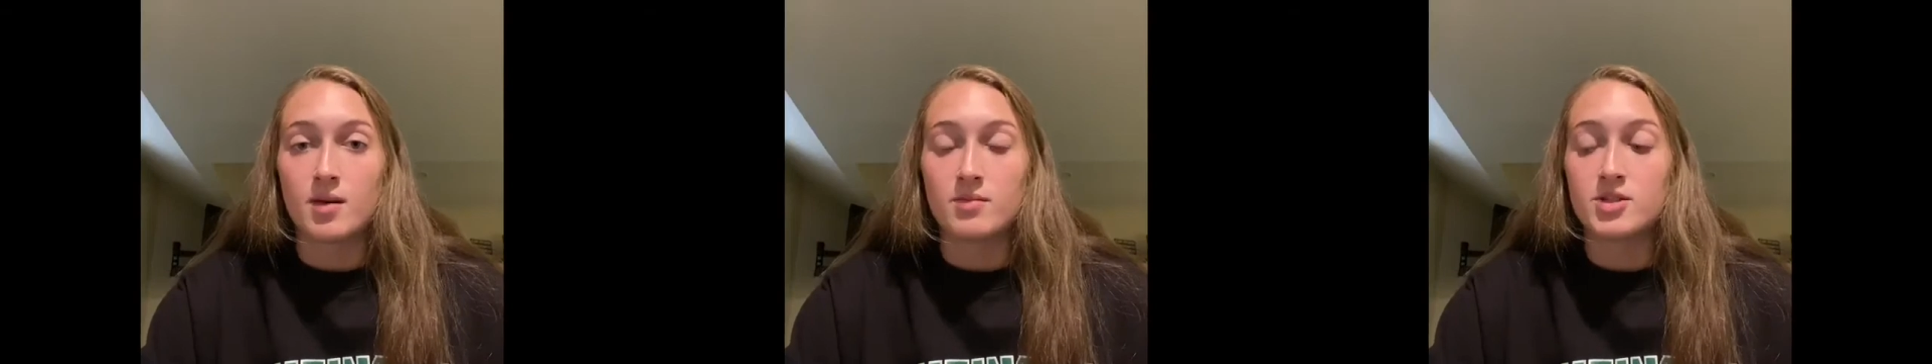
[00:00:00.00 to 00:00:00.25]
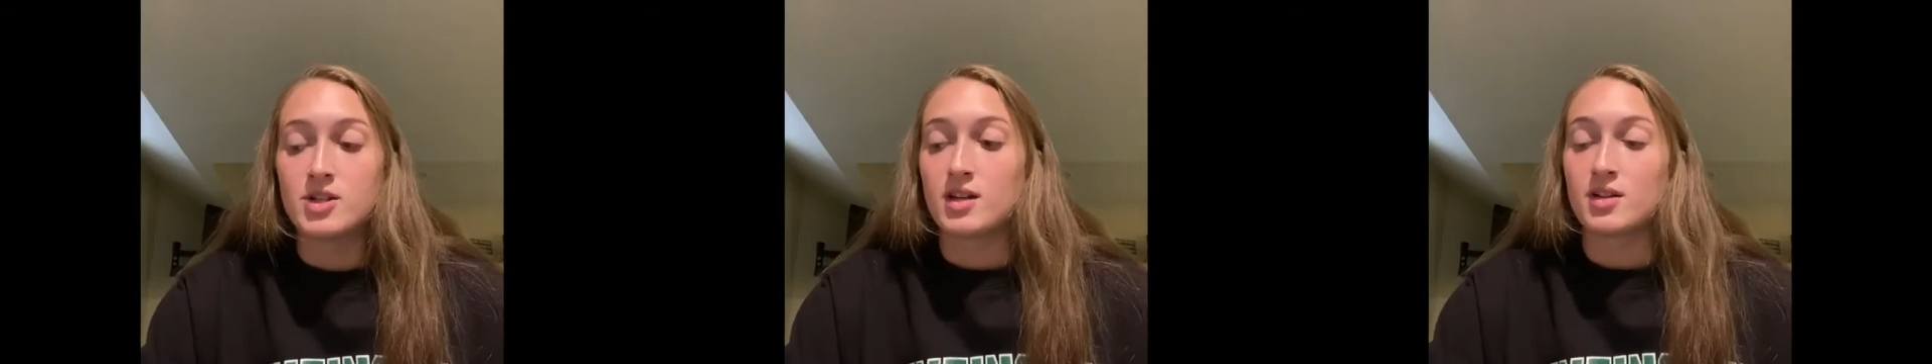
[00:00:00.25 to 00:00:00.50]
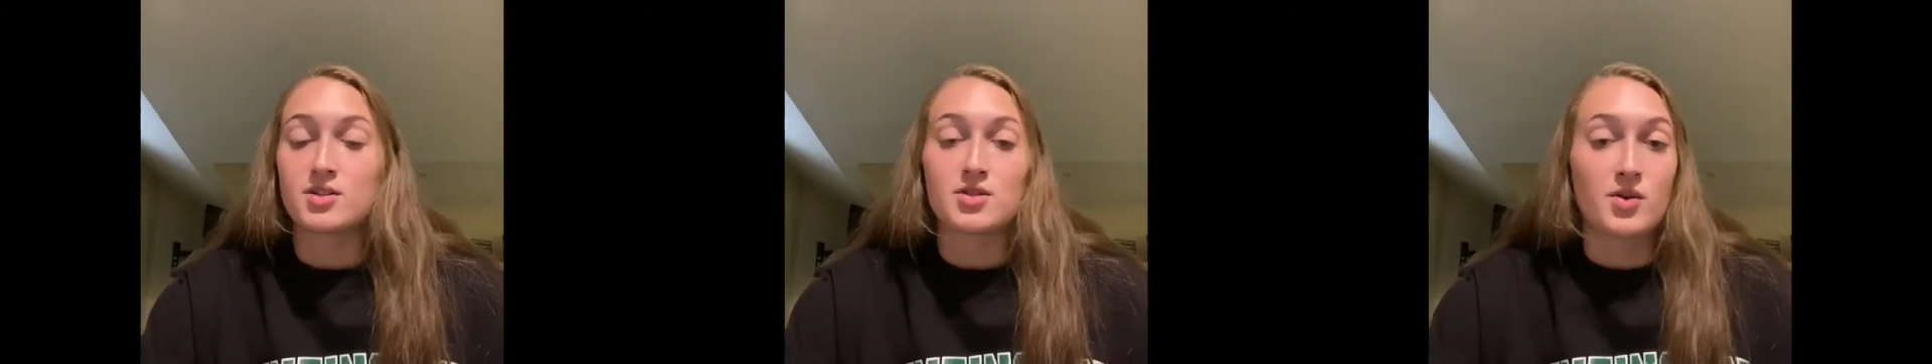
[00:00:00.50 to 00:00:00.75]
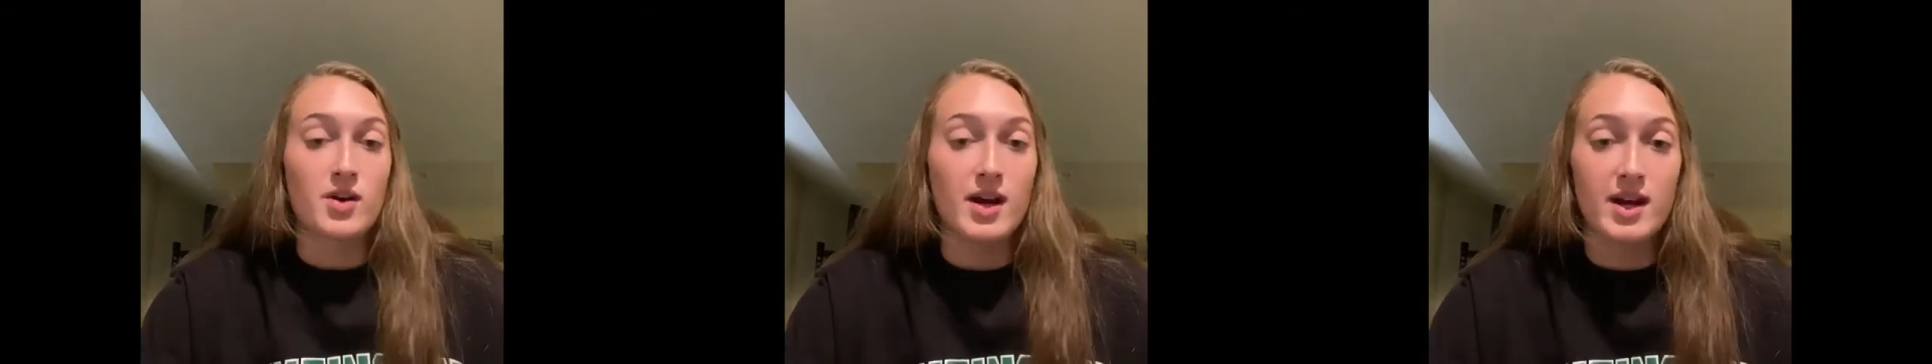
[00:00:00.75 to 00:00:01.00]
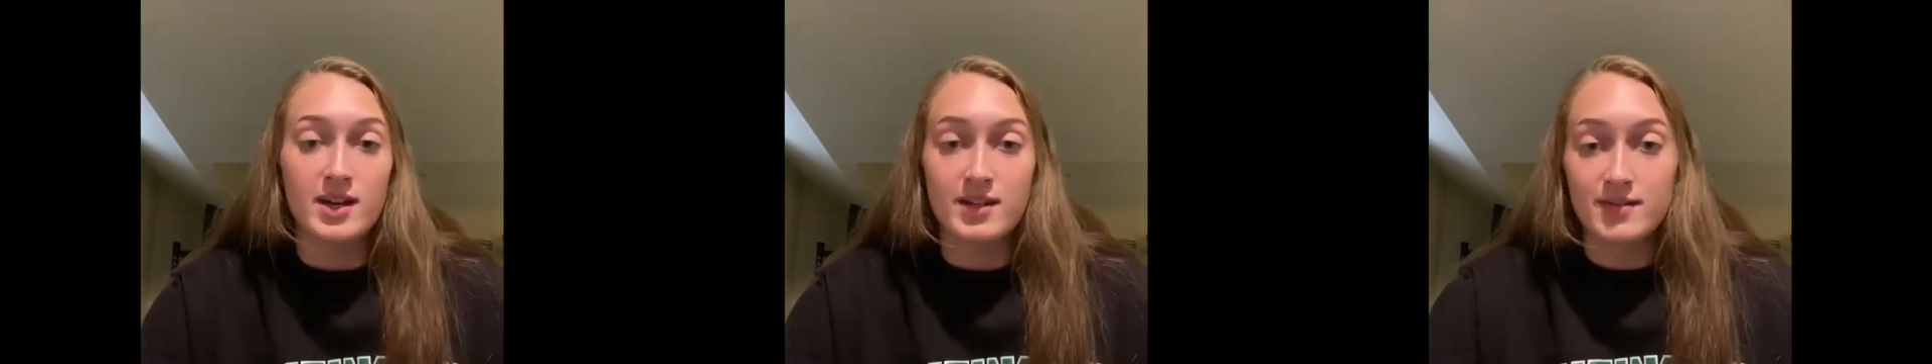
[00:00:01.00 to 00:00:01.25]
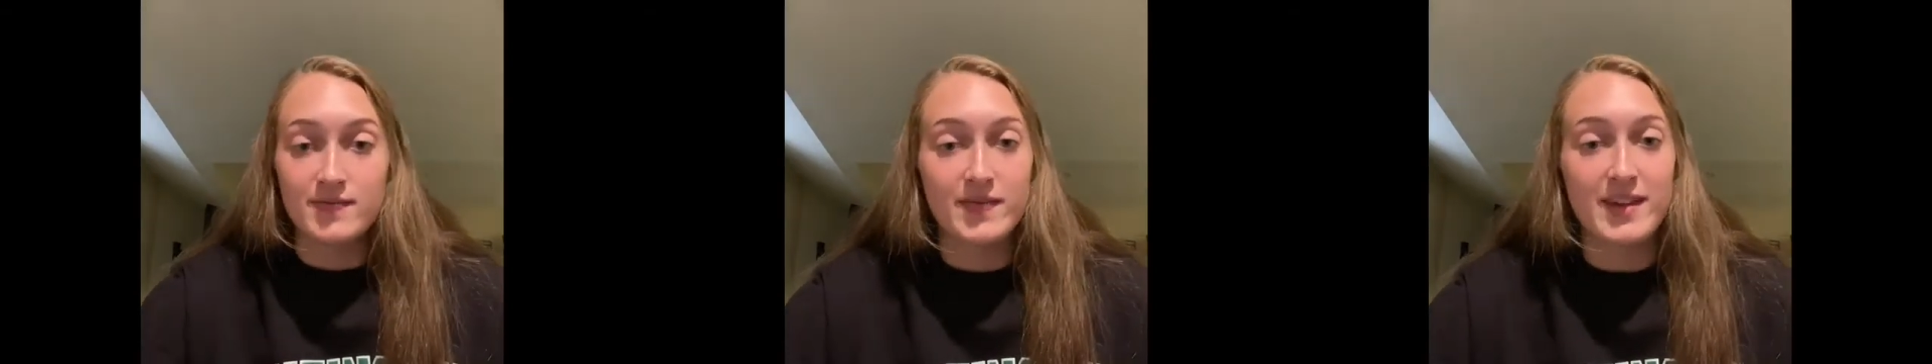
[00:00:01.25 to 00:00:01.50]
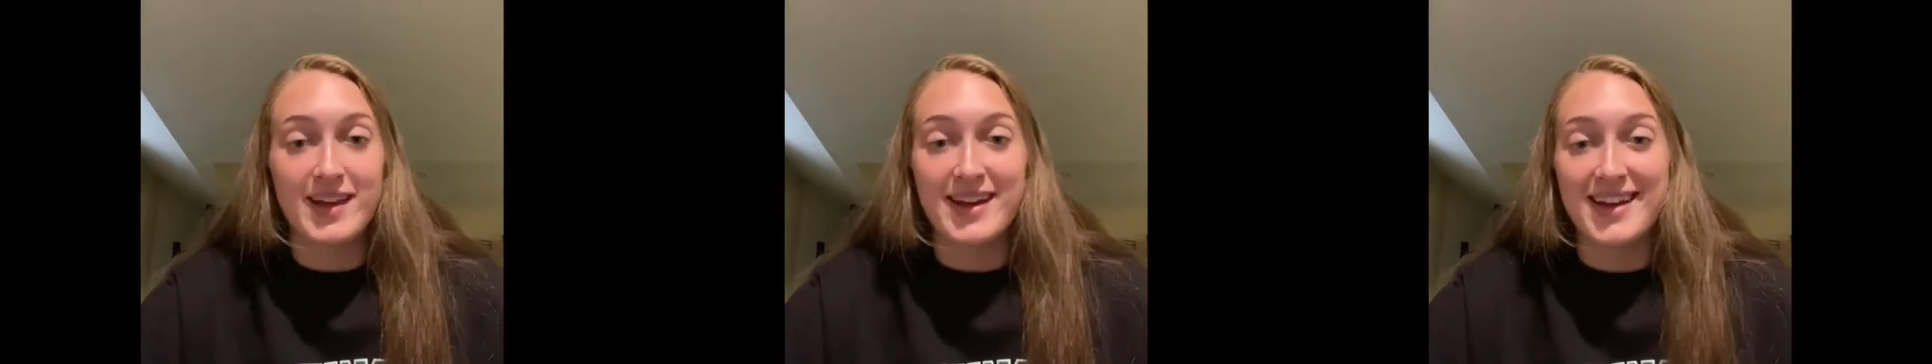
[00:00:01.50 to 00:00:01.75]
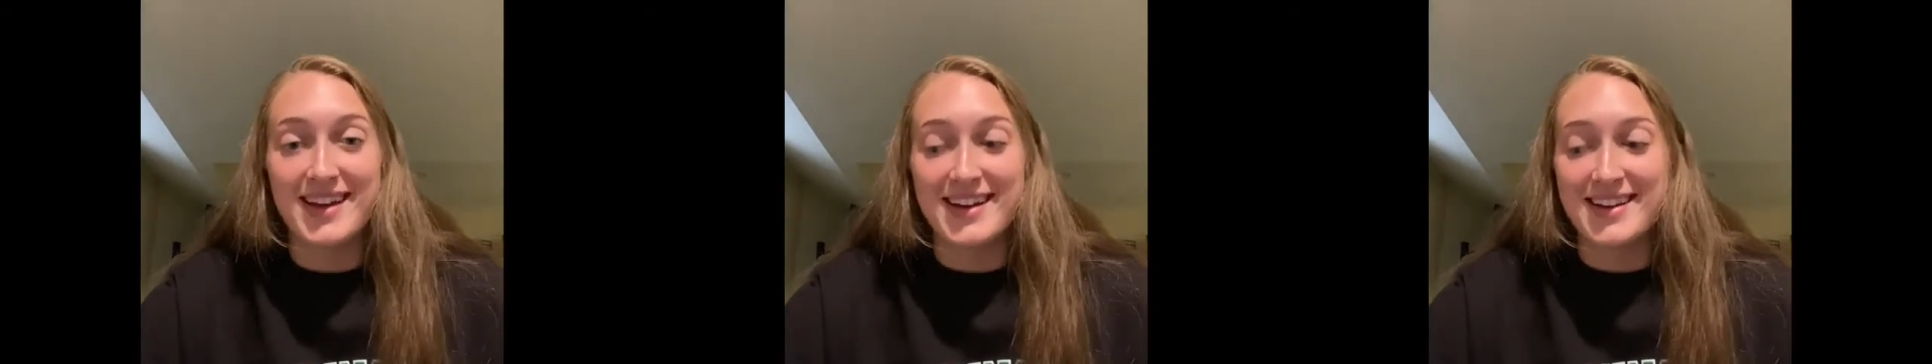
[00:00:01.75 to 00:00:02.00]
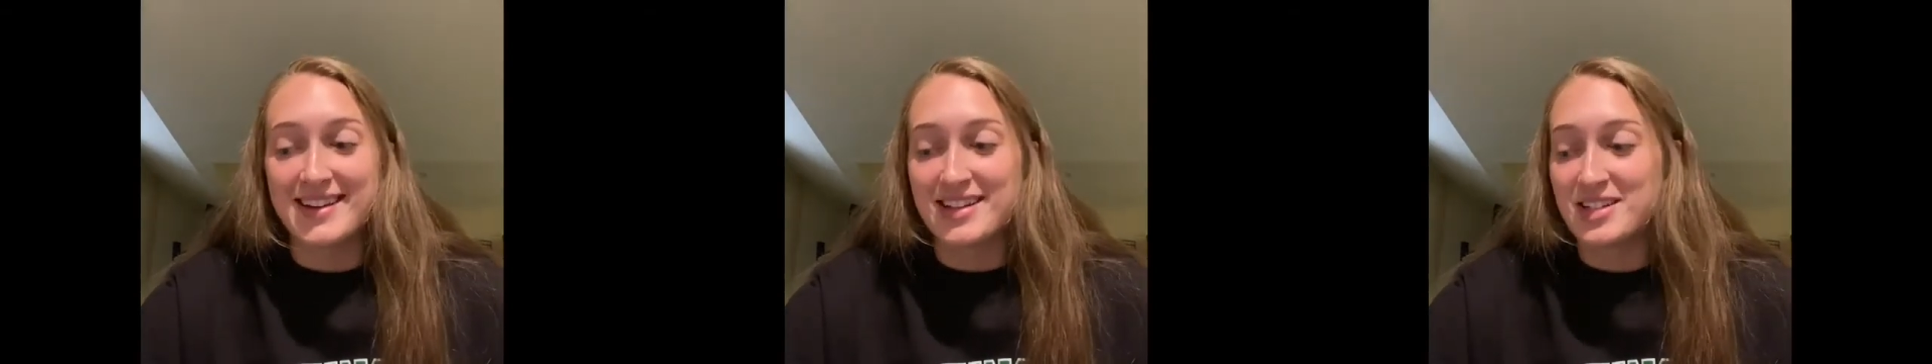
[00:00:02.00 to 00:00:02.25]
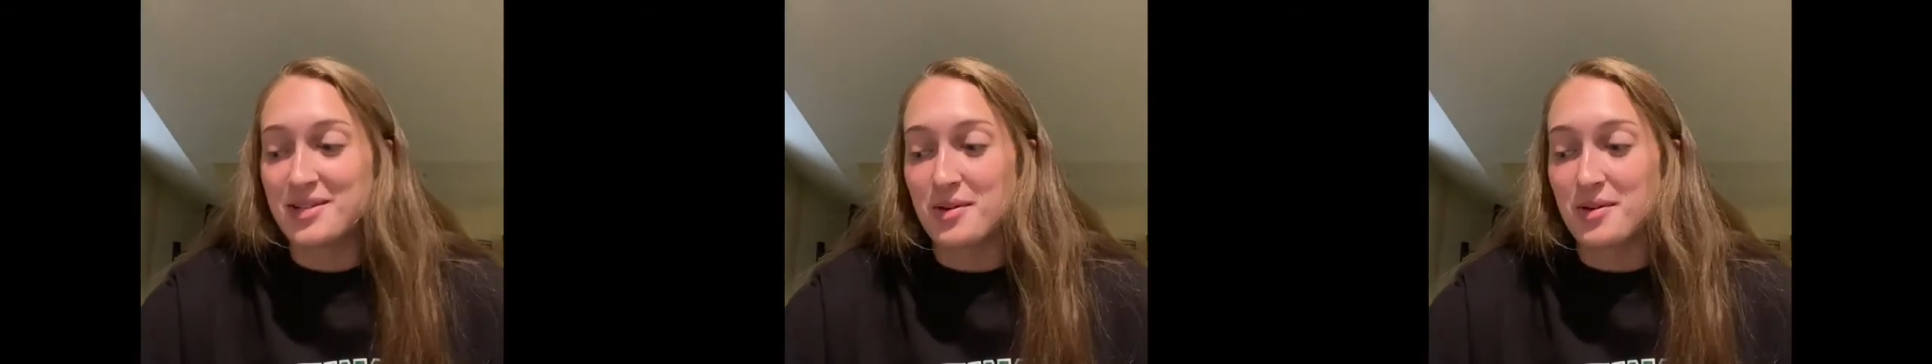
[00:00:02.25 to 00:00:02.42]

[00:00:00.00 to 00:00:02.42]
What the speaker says: Sheila's great, and she